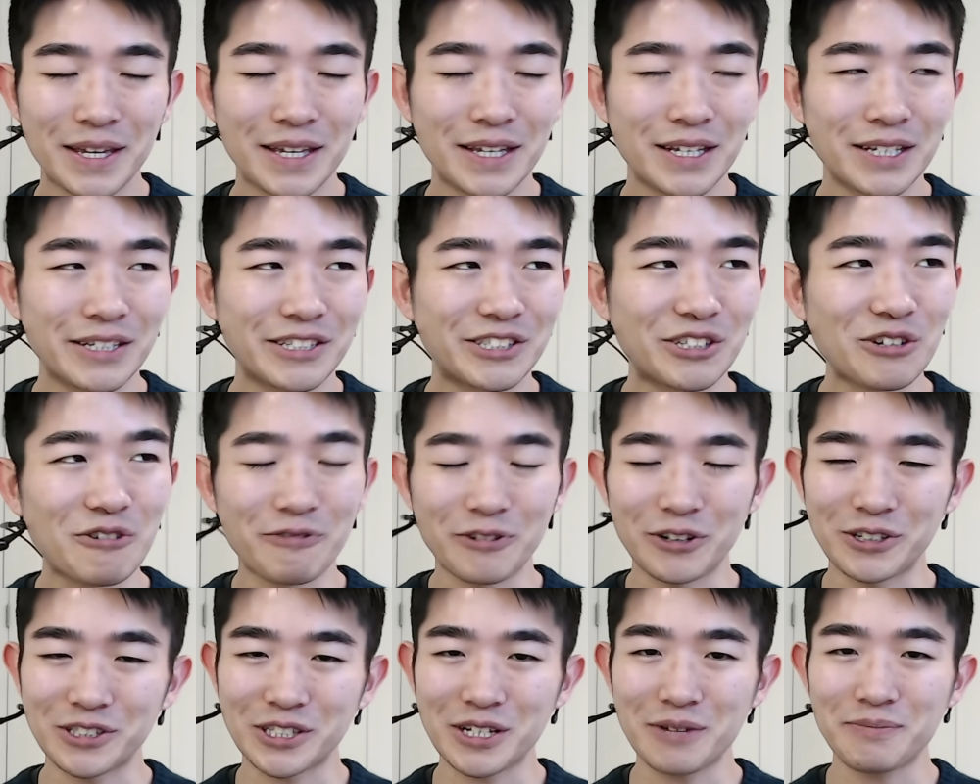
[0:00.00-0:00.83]
So
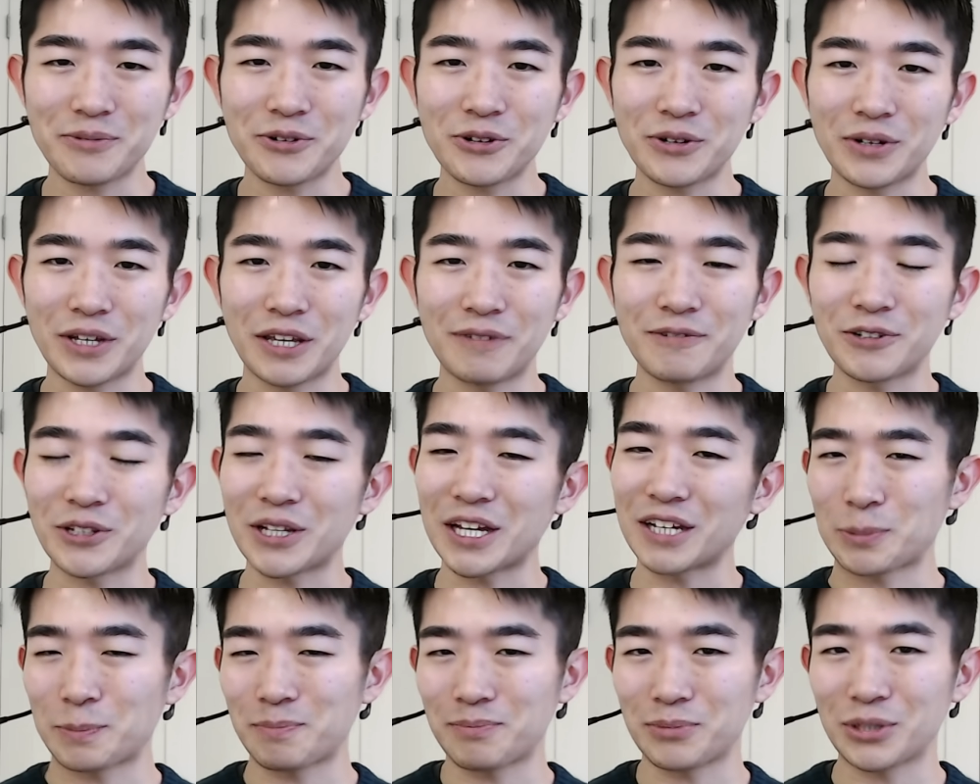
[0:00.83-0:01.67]
for example, if you
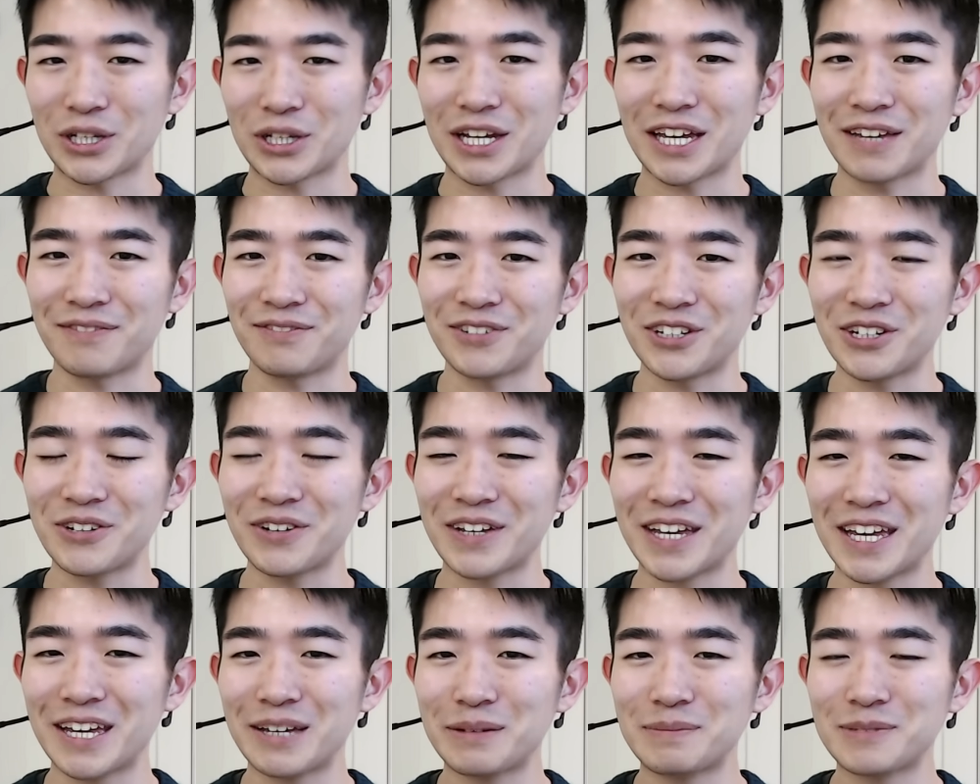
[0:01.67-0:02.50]
like playing video
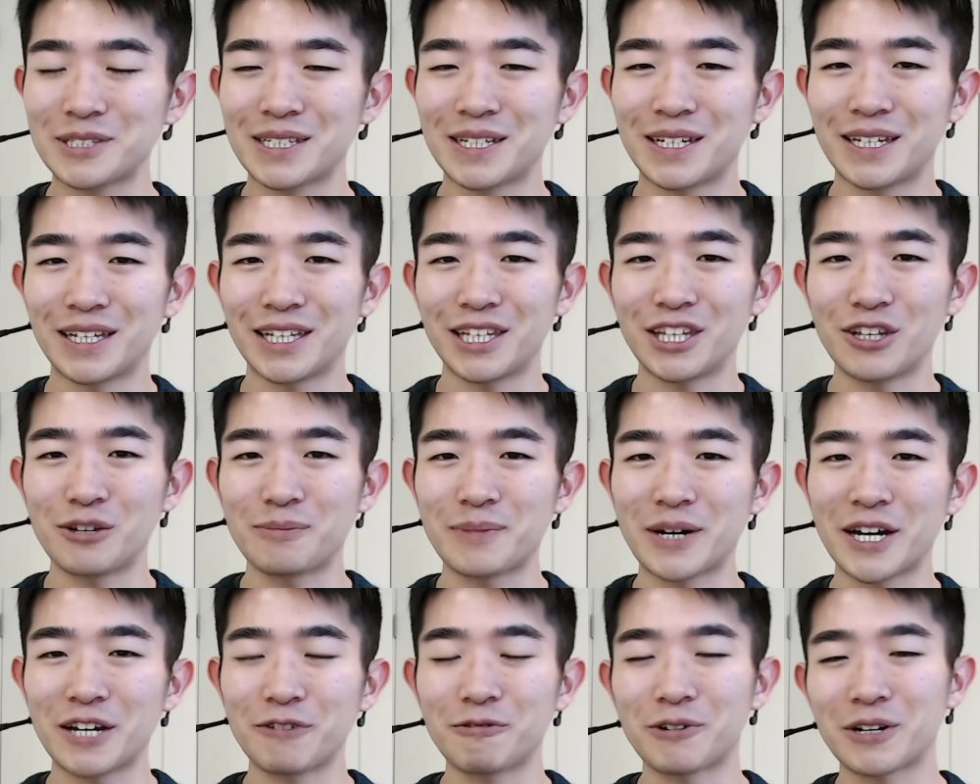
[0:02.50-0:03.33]
games, you
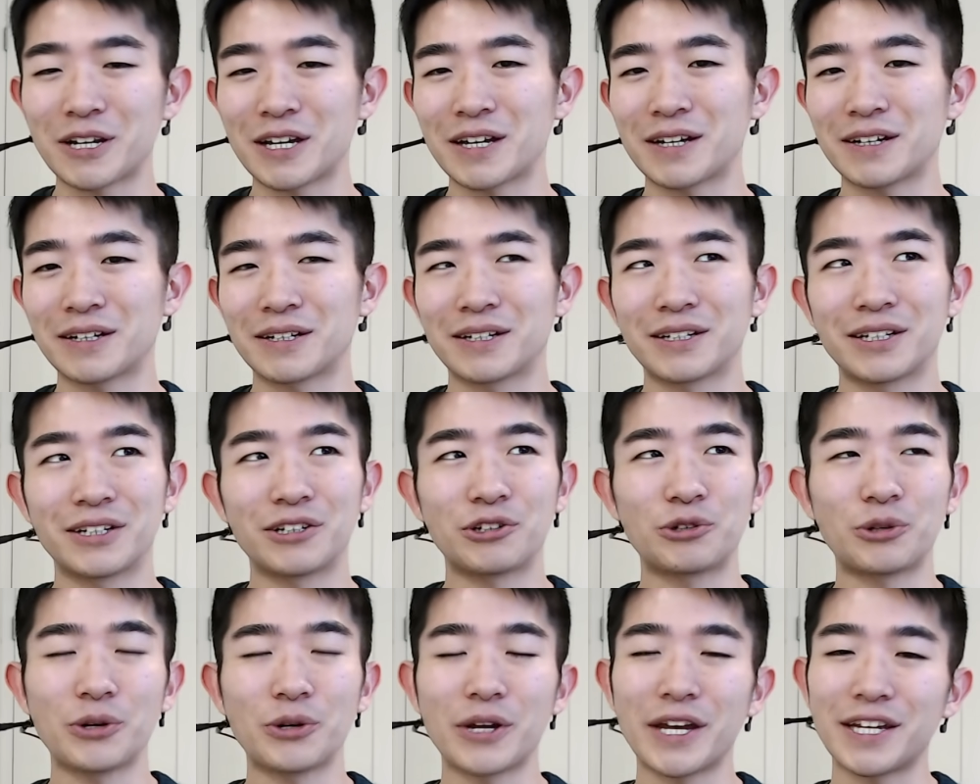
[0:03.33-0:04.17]
might want to
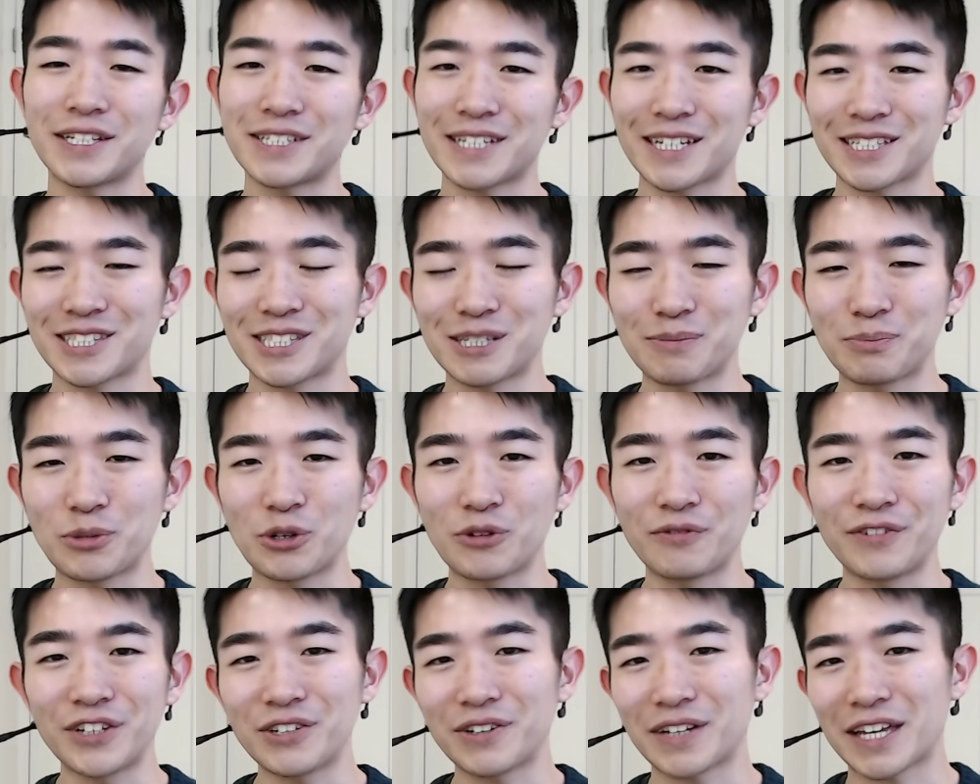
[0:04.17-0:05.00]
create a simple
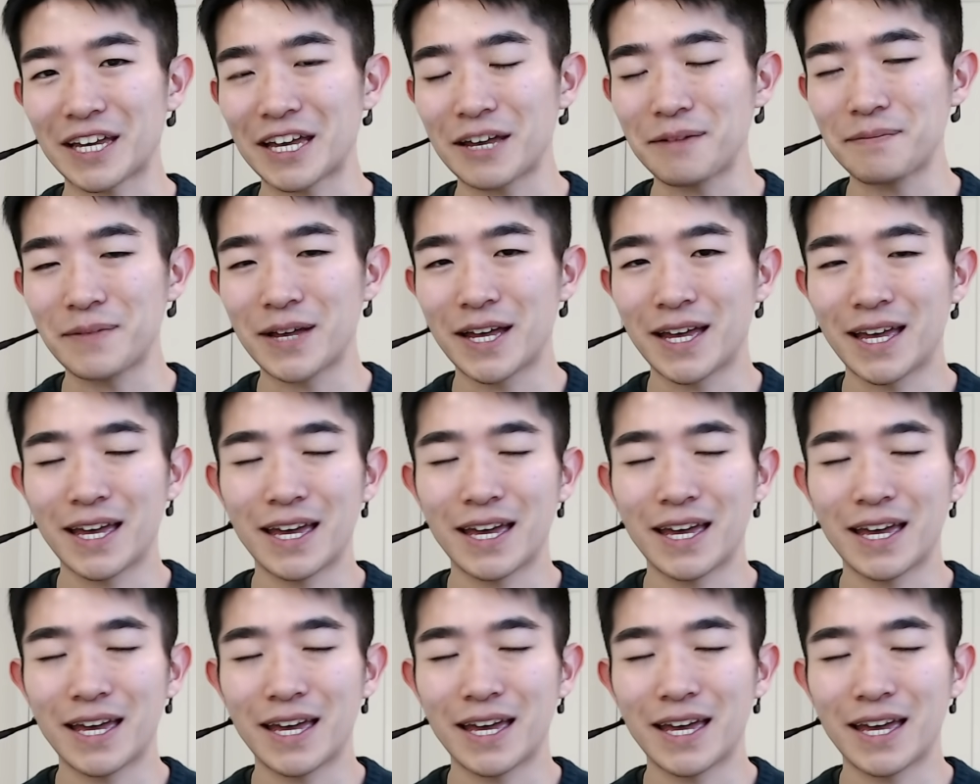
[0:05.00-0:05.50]
video game.